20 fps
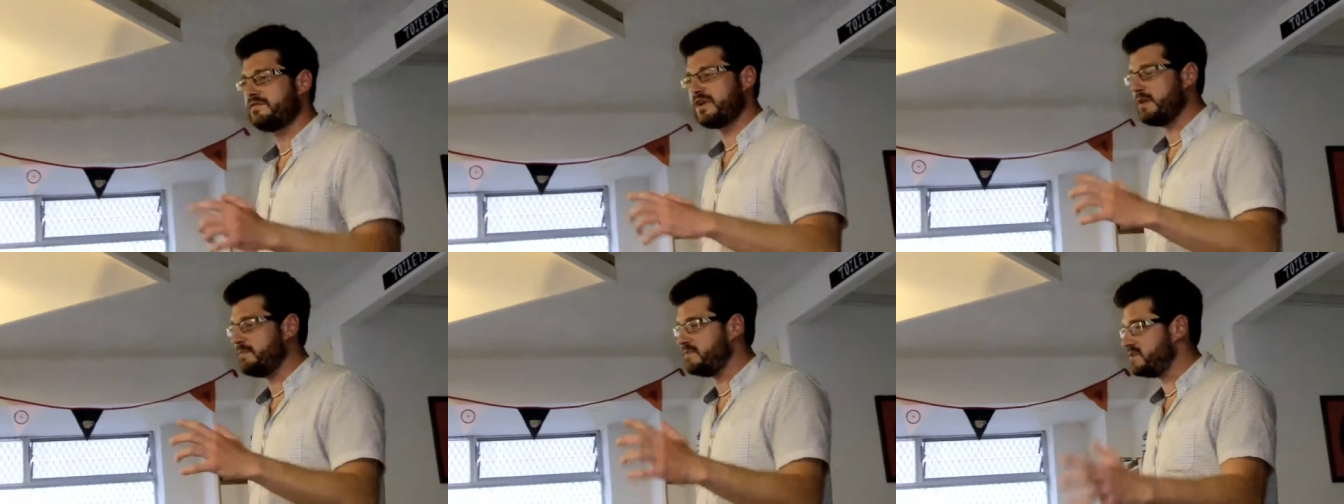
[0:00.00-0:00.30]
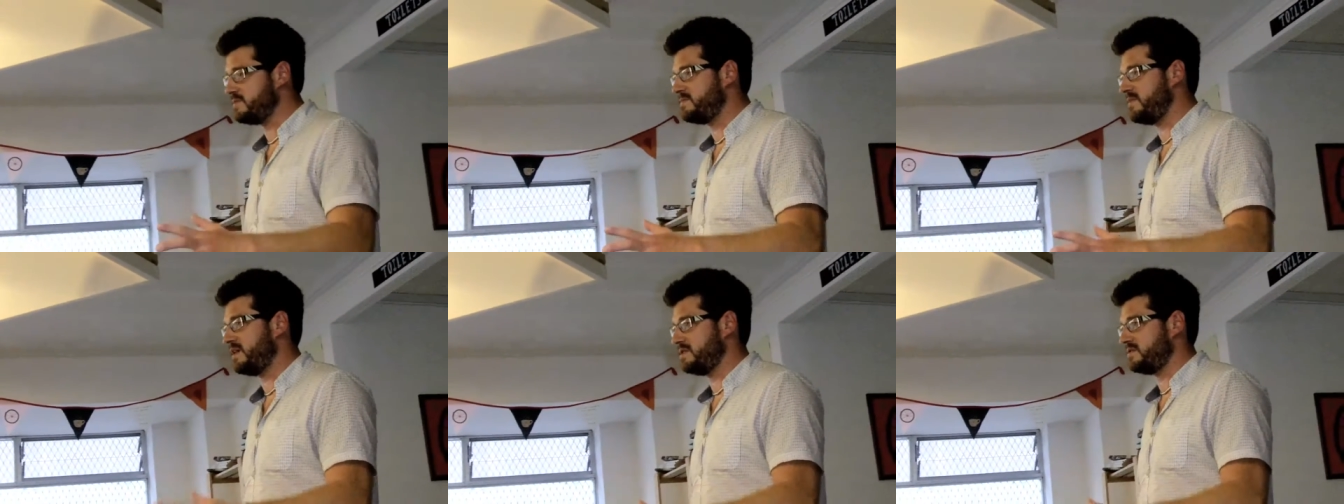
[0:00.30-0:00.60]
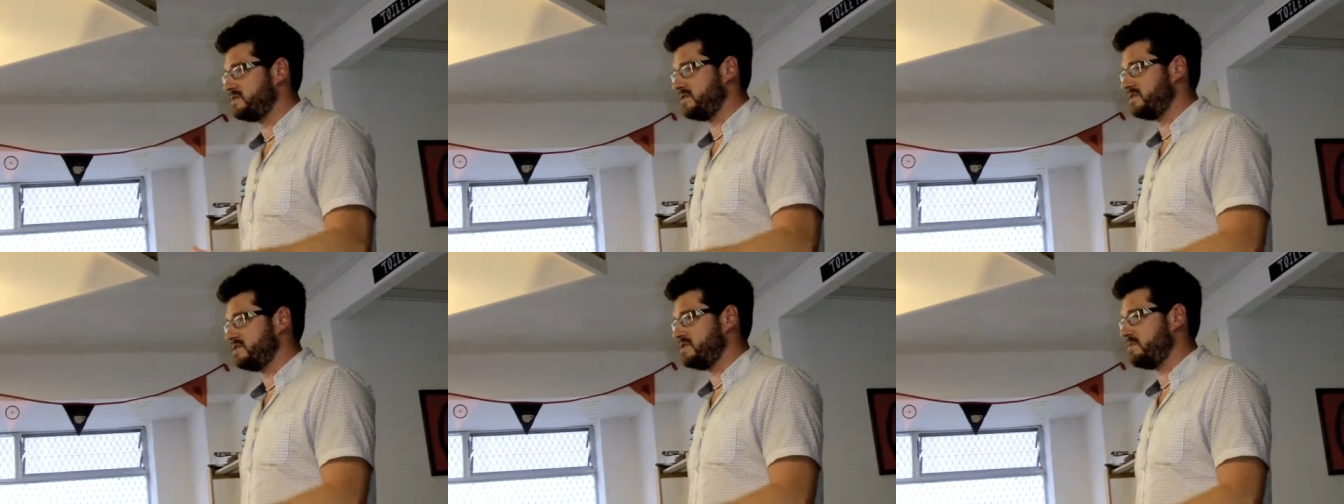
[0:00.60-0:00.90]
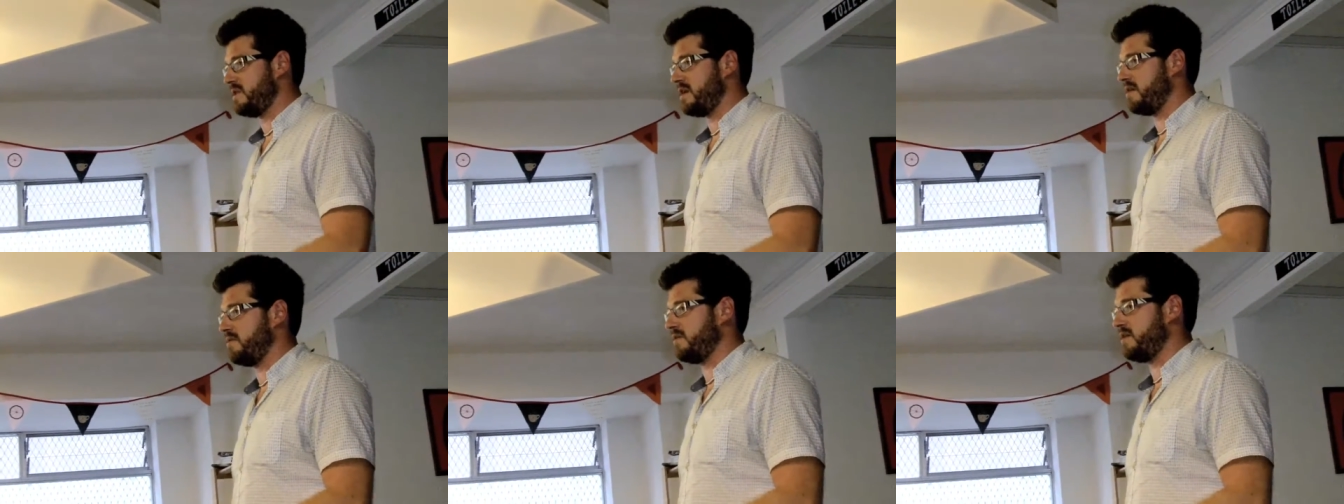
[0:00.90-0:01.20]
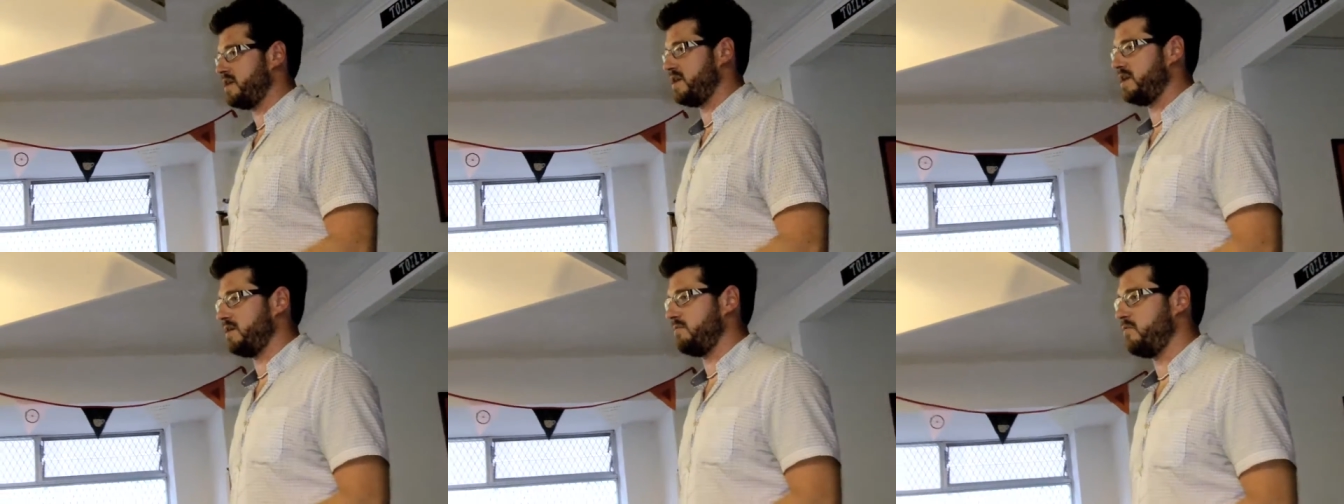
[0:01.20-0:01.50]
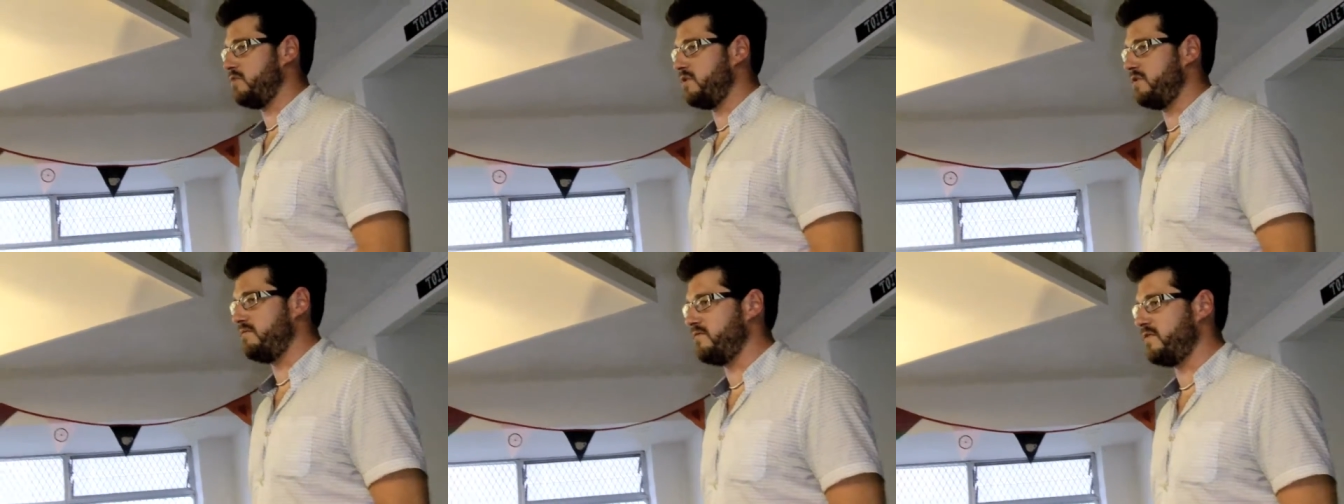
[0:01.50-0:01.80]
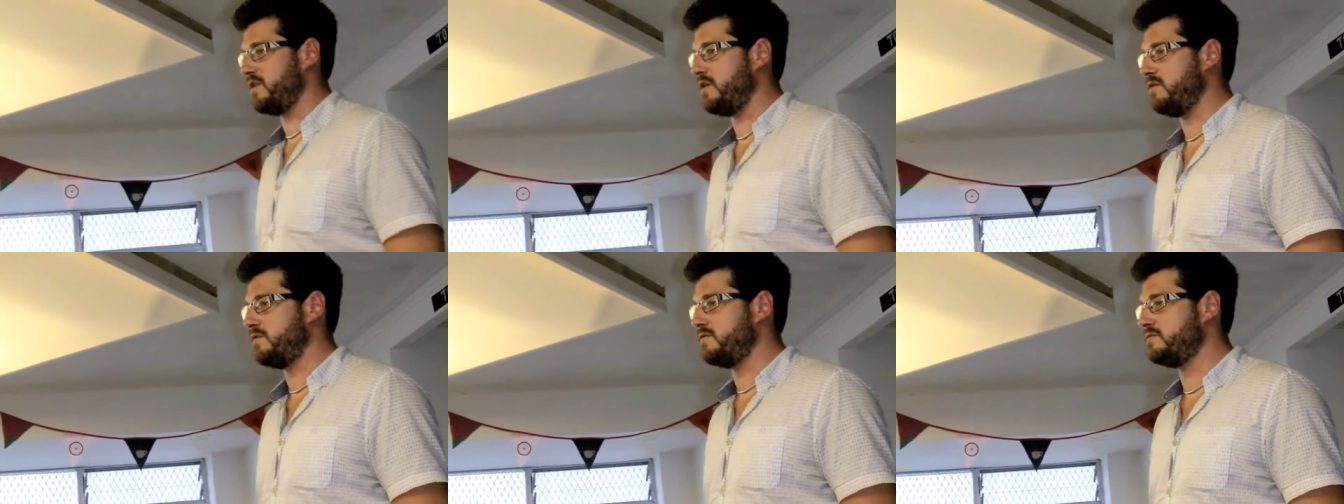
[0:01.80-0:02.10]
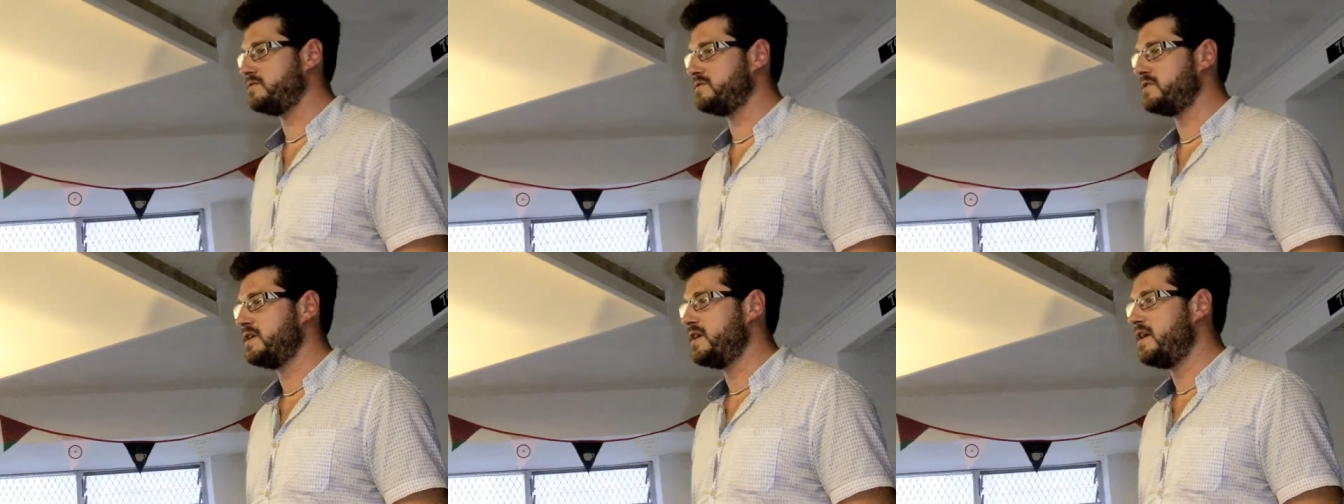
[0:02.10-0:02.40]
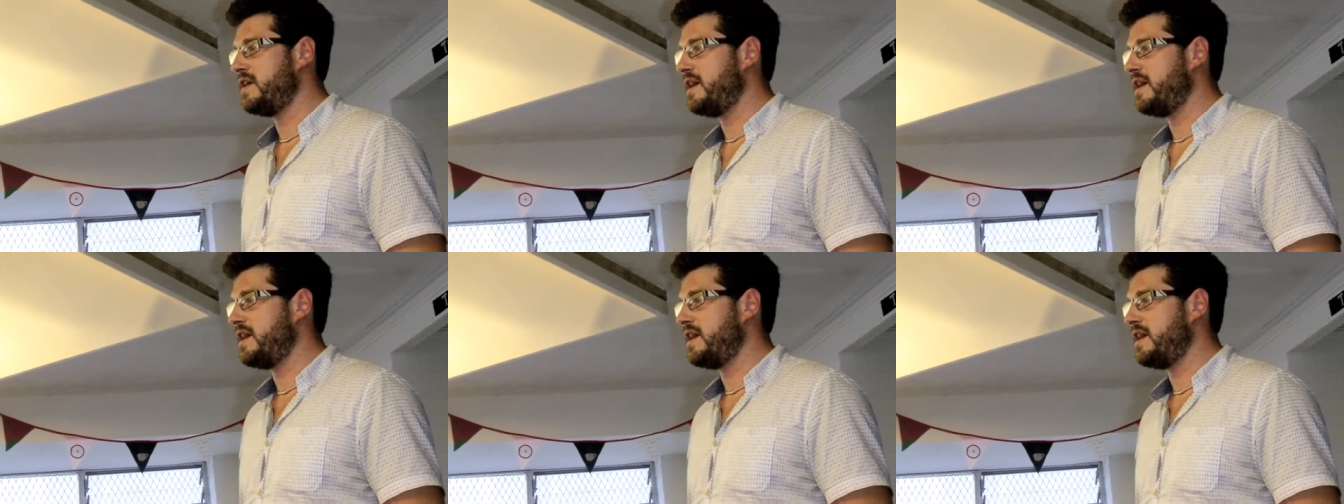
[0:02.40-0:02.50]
come and speak to us about getting more involved.